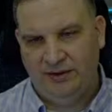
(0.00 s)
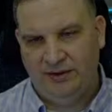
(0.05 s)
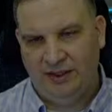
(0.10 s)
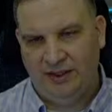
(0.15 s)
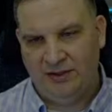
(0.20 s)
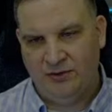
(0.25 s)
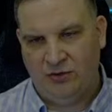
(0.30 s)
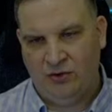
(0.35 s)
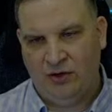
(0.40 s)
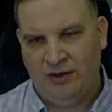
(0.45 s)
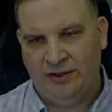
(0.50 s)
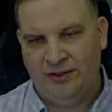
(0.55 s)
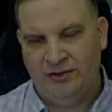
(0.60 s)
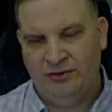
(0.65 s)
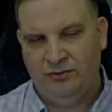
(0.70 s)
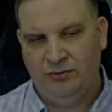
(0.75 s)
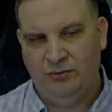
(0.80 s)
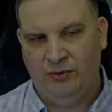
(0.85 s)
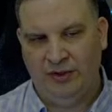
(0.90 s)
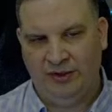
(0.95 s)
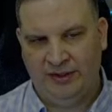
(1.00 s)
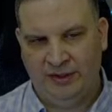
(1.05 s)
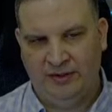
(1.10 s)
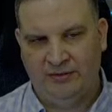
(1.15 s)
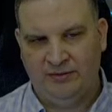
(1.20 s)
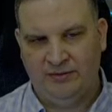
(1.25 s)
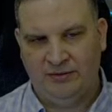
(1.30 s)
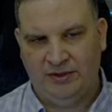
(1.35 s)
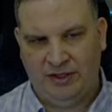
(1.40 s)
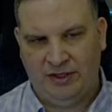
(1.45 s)
as long as you
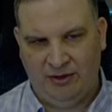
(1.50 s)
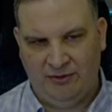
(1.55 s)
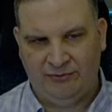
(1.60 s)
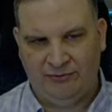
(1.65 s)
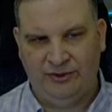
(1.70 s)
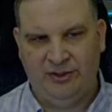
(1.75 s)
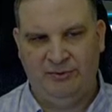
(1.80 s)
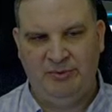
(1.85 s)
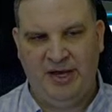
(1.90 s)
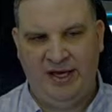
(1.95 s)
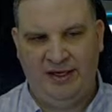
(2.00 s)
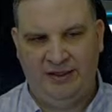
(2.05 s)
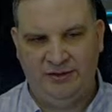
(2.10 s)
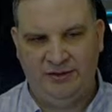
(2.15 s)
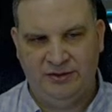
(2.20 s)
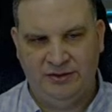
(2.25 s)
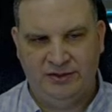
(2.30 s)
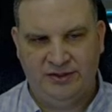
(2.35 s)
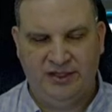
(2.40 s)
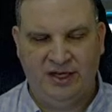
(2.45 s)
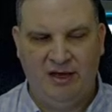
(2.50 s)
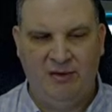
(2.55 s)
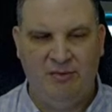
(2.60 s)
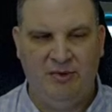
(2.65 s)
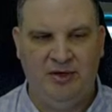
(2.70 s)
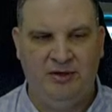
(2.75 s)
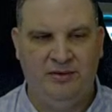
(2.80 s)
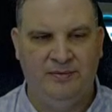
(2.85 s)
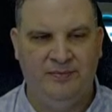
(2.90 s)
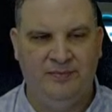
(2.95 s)
really carefully manage the
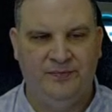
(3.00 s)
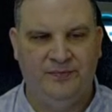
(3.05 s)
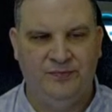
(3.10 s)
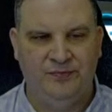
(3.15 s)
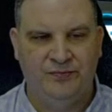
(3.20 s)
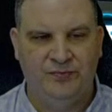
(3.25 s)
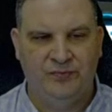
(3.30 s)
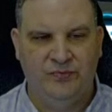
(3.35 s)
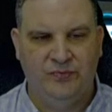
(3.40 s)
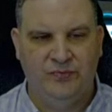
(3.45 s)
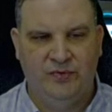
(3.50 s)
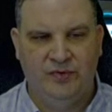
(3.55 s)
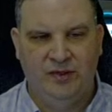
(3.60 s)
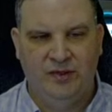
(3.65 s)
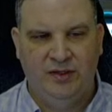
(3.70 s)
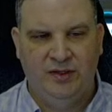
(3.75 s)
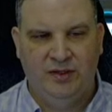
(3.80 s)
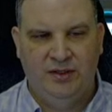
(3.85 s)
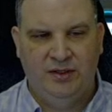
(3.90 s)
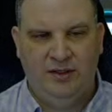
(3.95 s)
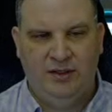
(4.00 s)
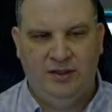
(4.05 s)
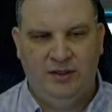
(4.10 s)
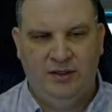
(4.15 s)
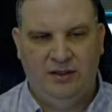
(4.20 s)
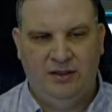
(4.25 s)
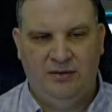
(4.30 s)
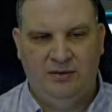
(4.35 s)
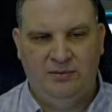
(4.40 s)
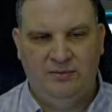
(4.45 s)
stamina.
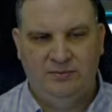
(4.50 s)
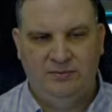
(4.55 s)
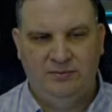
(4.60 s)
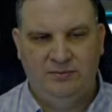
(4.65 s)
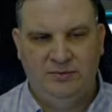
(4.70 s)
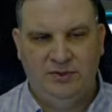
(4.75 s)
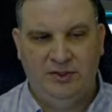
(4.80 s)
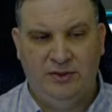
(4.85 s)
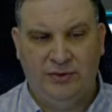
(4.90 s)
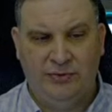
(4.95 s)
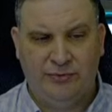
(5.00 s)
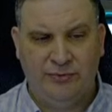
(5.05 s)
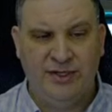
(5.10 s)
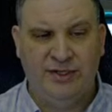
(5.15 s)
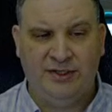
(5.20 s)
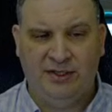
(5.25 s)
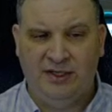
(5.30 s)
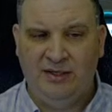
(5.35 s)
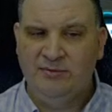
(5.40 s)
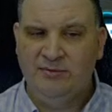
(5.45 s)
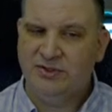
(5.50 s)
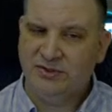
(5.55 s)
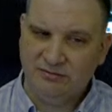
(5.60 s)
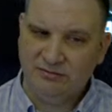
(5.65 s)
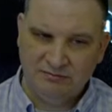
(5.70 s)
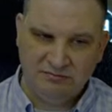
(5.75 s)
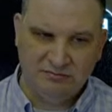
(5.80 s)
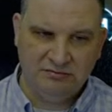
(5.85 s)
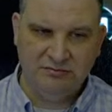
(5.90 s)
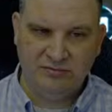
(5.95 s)
Um, three teams,
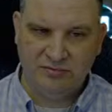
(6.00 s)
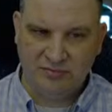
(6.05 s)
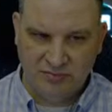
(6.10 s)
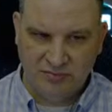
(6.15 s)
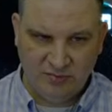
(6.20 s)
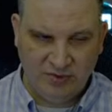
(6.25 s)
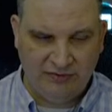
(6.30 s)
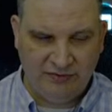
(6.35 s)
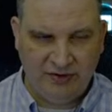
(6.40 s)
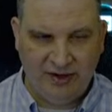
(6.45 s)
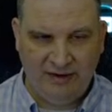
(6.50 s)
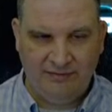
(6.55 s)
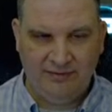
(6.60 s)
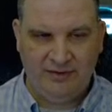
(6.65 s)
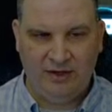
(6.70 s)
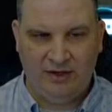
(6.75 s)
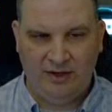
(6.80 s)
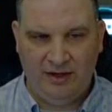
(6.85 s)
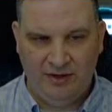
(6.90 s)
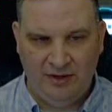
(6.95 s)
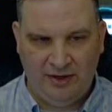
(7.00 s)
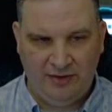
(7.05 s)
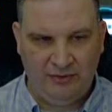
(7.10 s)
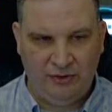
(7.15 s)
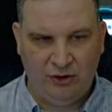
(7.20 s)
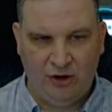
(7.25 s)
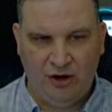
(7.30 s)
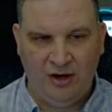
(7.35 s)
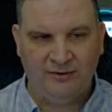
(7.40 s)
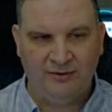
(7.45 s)
if you have an,
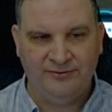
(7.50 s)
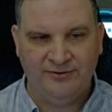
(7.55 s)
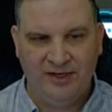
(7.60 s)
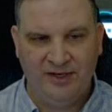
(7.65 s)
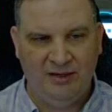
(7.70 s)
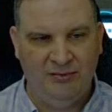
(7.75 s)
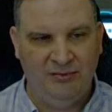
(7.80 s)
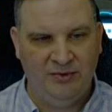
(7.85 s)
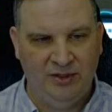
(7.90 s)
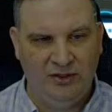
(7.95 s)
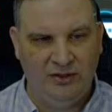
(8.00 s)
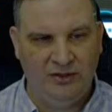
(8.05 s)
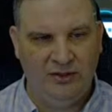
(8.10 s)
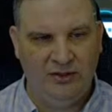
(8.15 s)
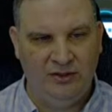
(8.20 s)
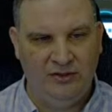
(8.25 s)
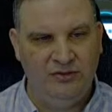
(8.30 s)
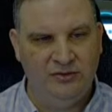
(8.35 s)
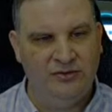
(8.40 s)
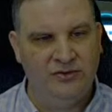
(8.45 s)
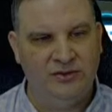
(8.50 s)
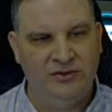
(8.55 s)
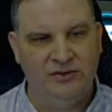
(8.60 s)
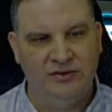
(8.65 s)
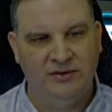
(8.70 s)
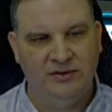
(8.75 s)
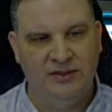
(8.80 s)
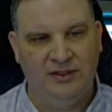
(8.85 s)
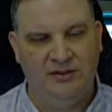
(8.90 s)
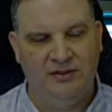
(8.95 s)
another off team that you can use,
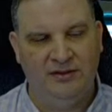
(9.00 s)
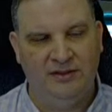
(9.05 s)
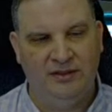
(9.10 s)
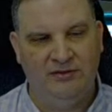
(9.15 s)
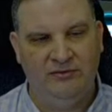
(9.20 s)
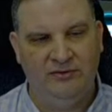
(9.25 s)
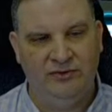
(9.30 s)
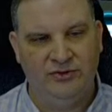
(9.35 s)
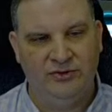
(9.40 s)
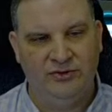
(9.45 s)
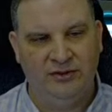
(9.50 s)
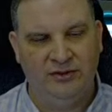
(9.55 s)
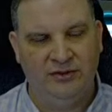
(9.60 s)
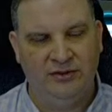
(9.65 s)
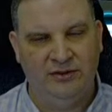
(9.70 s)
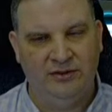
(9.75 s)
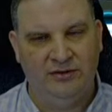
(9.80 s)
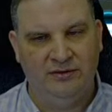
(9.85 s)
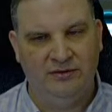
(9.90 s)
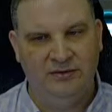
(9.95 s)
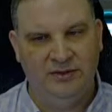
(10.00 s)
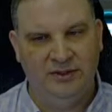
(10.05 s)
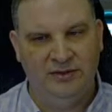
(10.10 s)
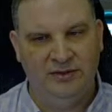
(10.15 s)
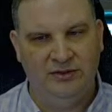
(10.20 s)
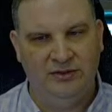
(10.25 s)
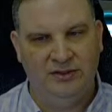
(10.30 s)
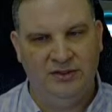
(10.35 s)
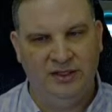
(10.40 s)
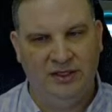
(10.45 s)
then then for sure you're in
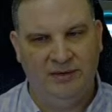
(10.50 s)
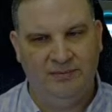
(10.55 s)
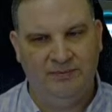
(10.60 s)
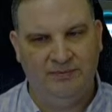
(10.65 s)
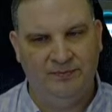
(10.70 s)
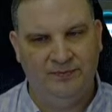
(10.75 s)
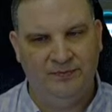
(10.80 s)
good shape.